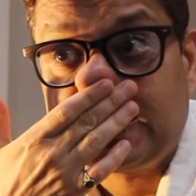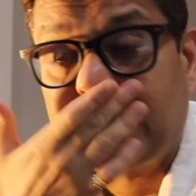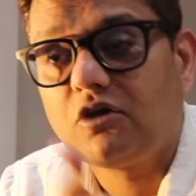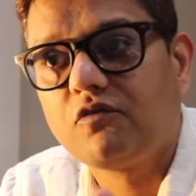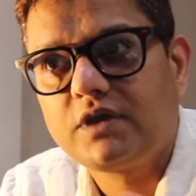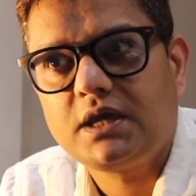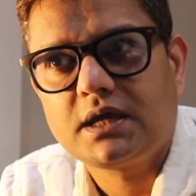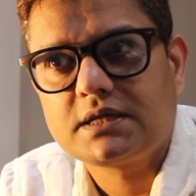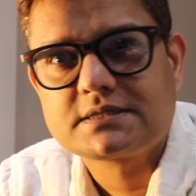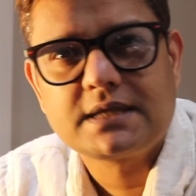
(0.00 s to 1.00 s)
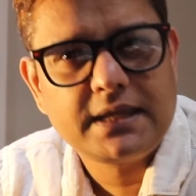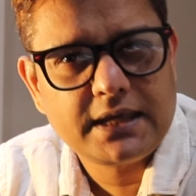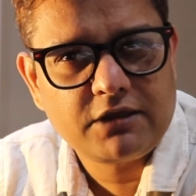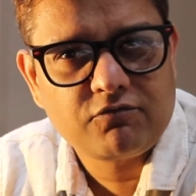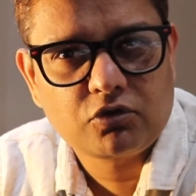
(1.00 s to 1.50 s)
and over here is
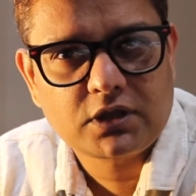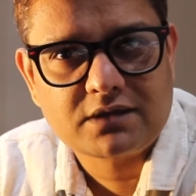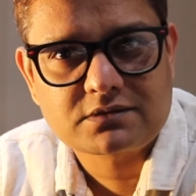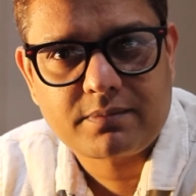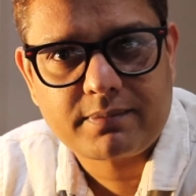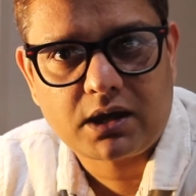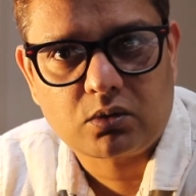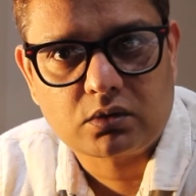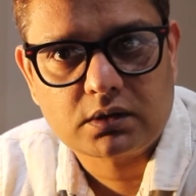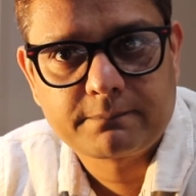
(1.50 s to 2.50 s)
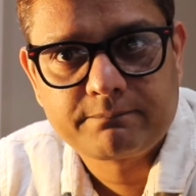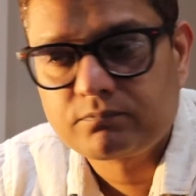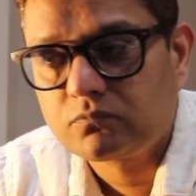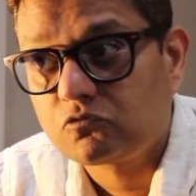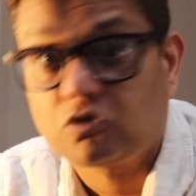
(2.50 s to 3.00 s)
nearly 4,000 pound.
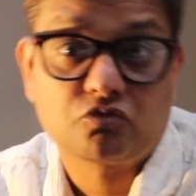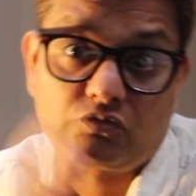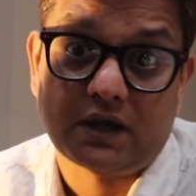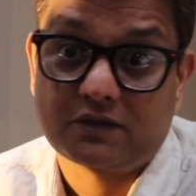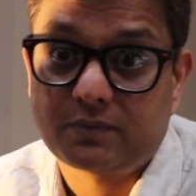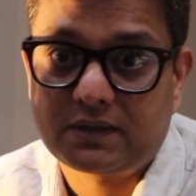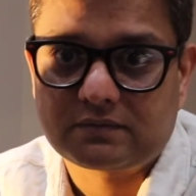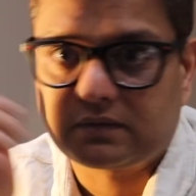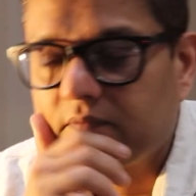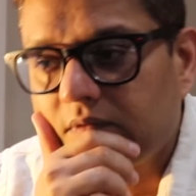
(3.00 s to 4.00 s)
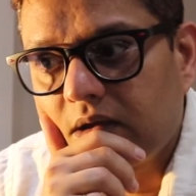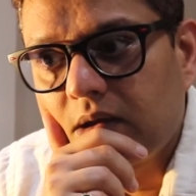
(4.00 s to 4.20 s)
So it's quite expensive.